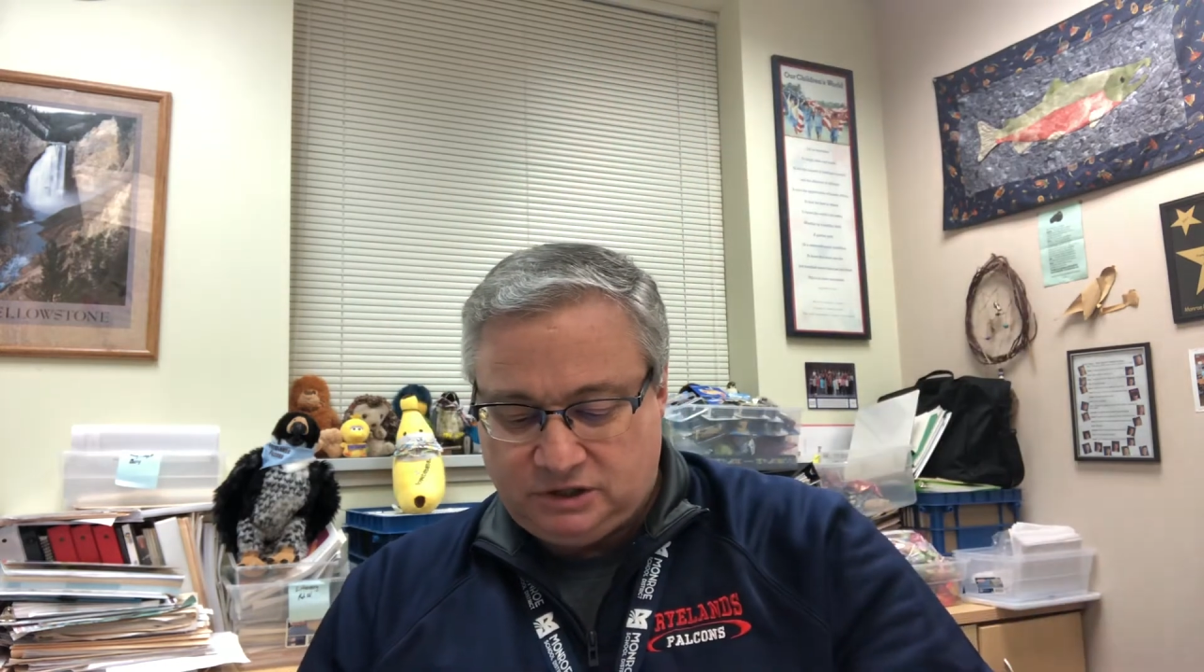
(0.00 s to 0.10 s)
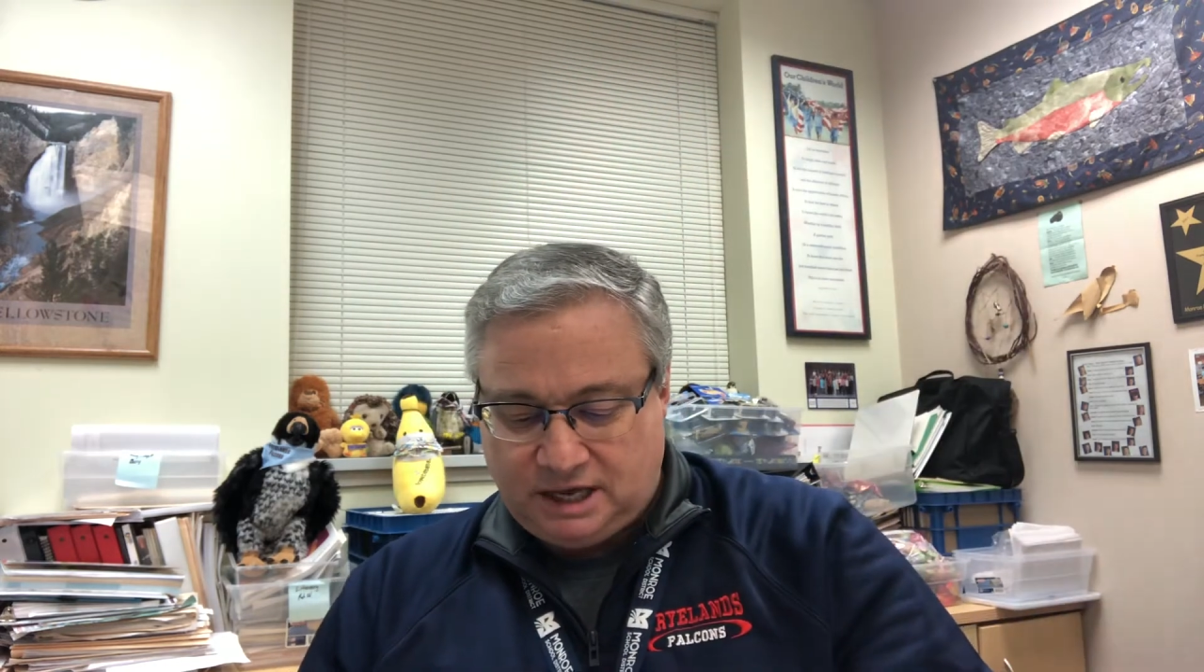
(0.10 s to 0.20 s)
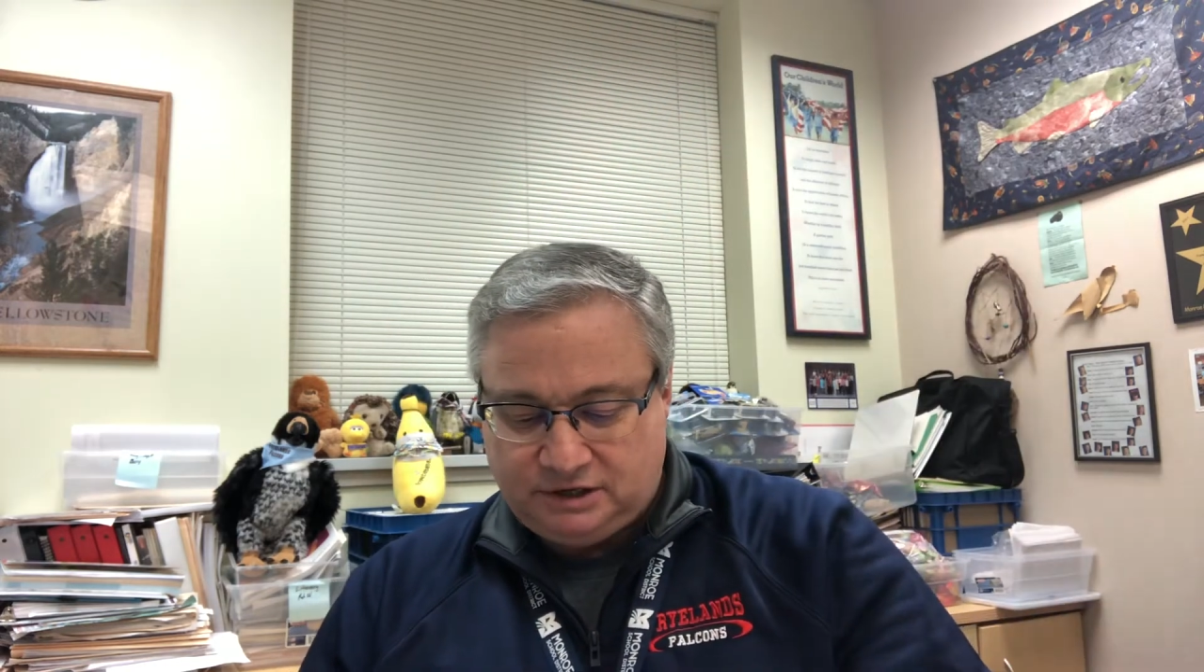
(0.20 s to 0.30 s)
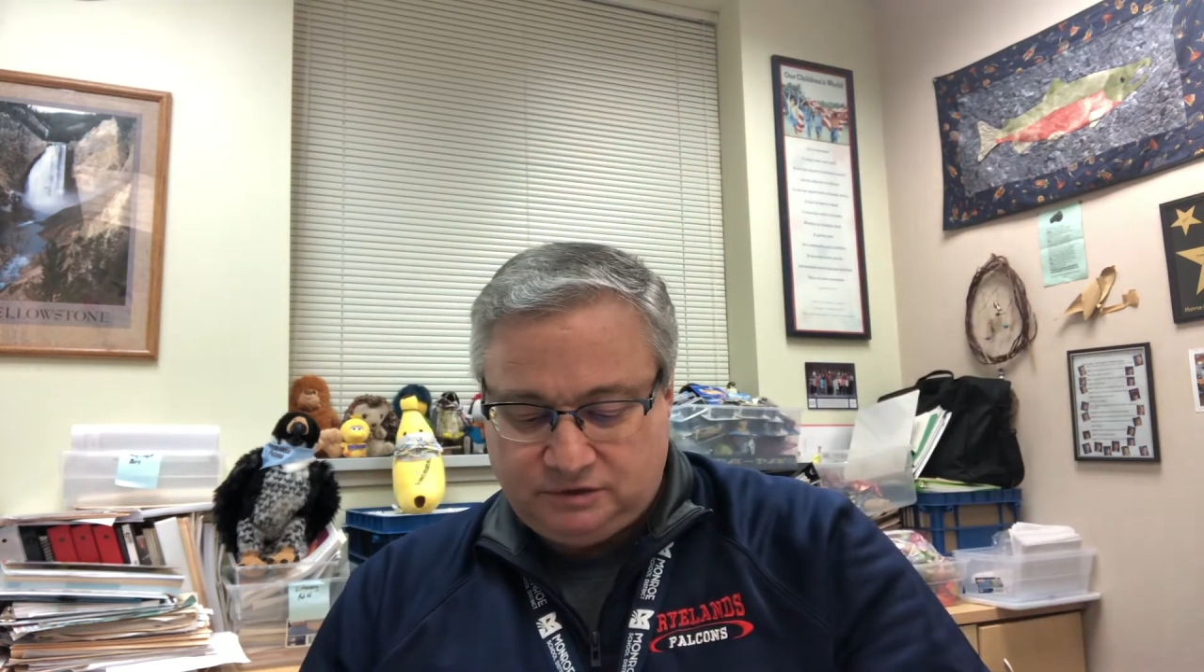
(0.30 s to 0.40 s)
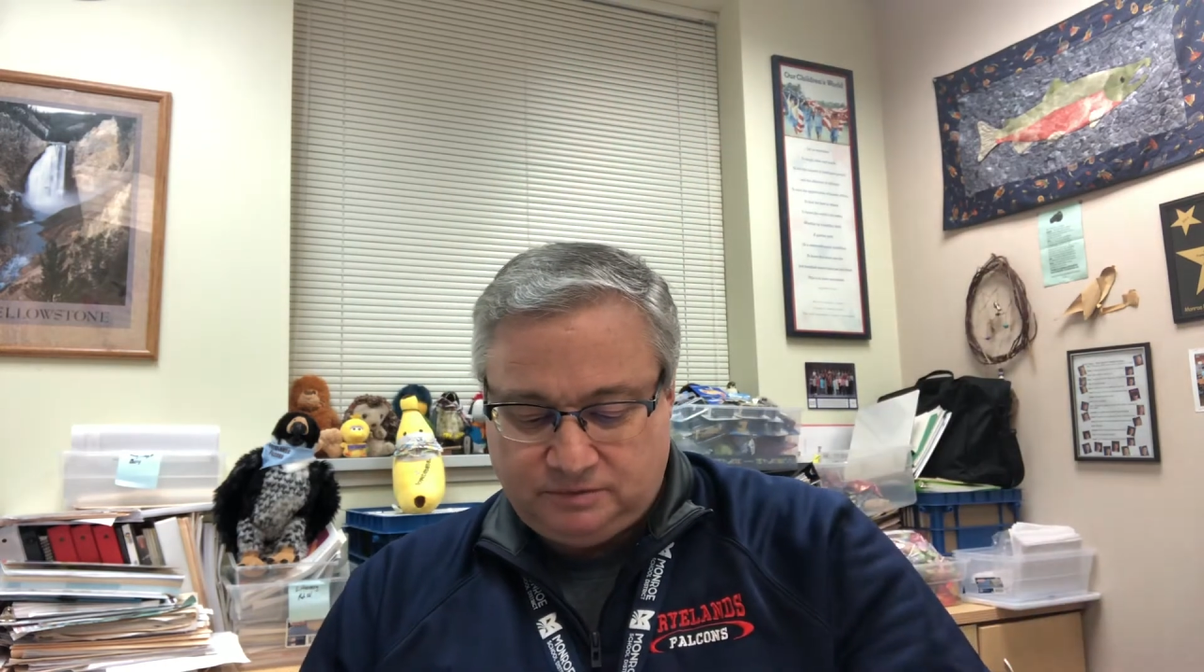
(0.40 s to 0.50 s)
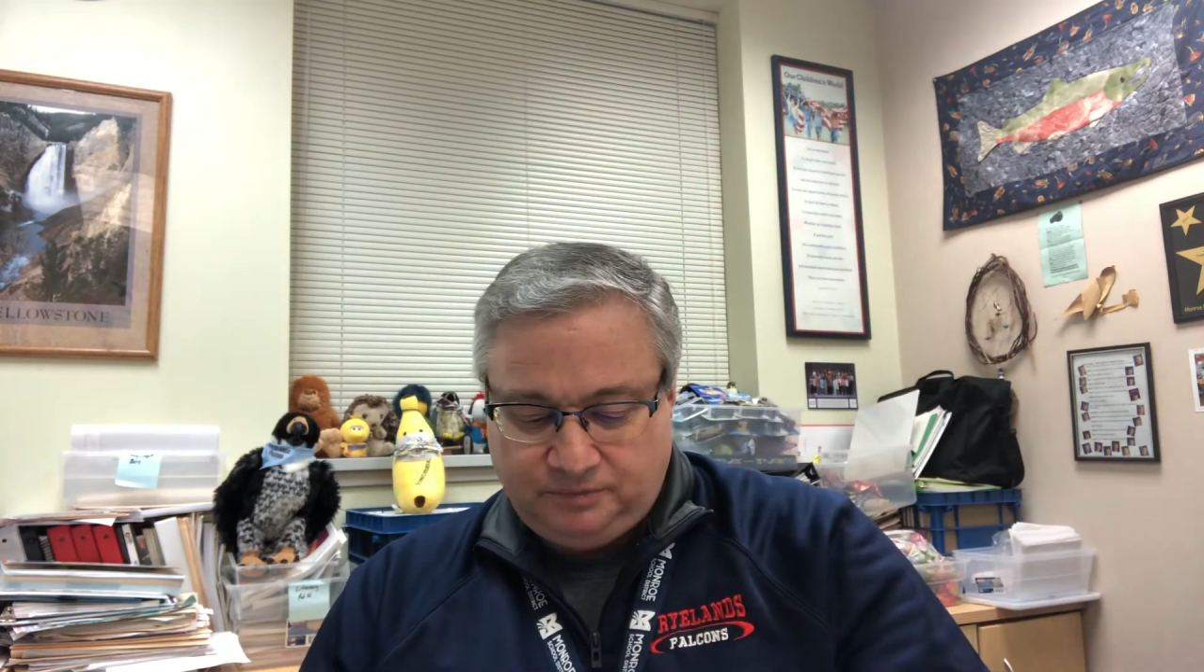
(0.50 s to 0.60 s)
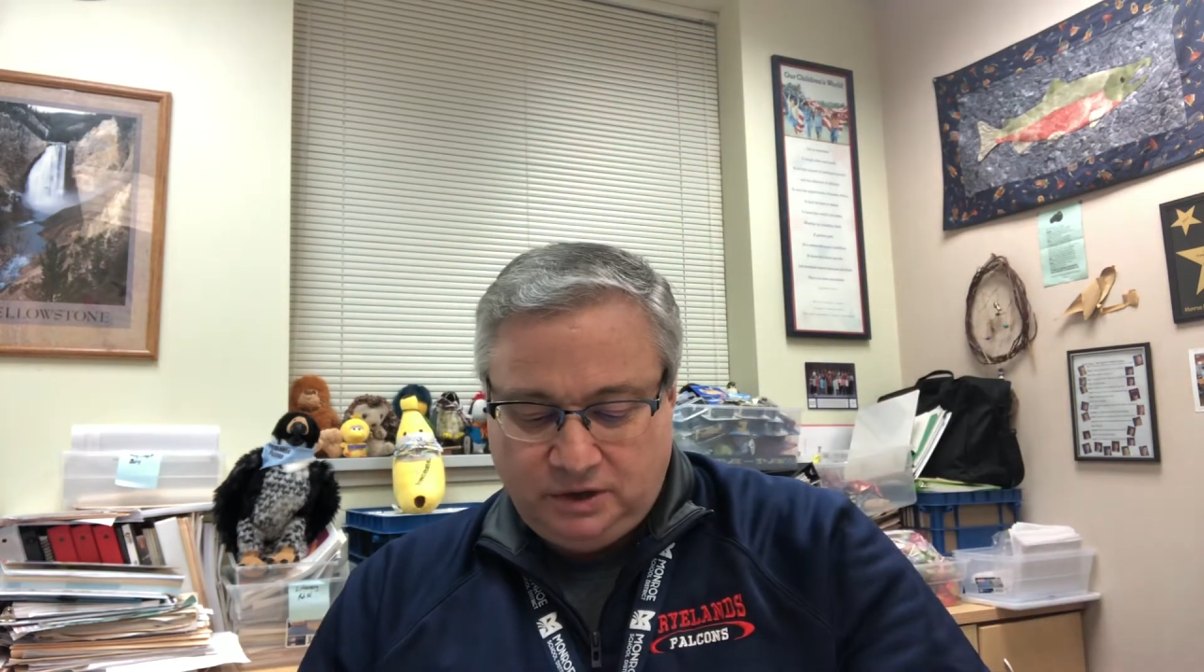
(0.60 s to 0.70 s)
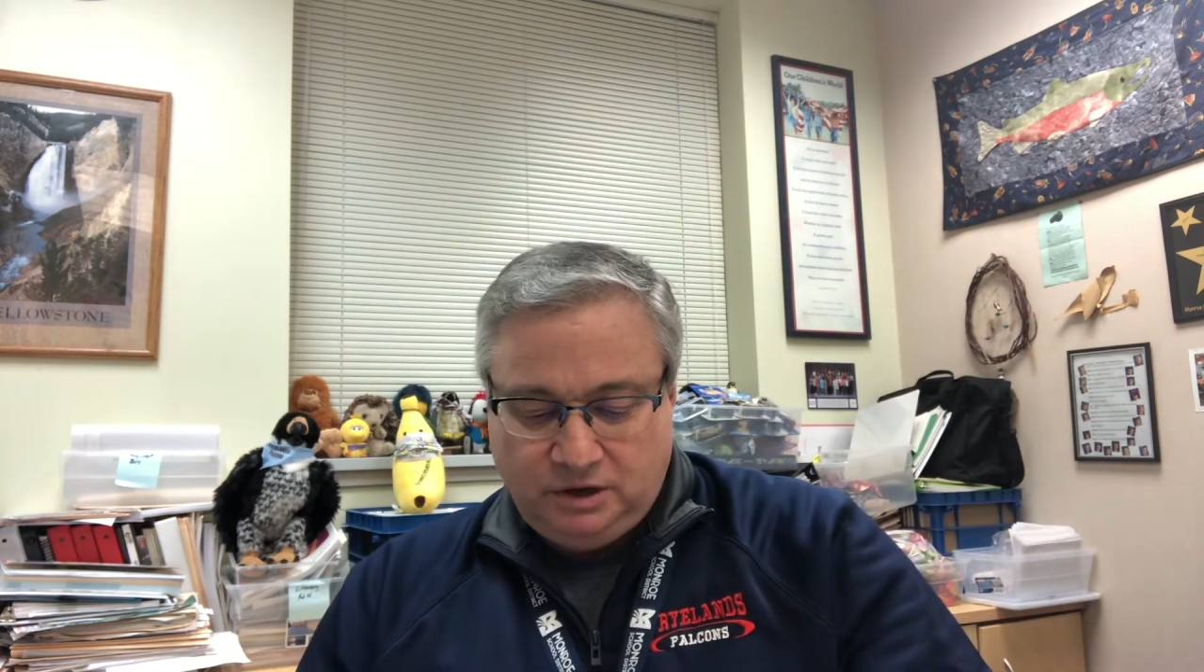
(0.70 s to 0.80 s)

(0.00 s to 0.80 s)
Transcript: classroom,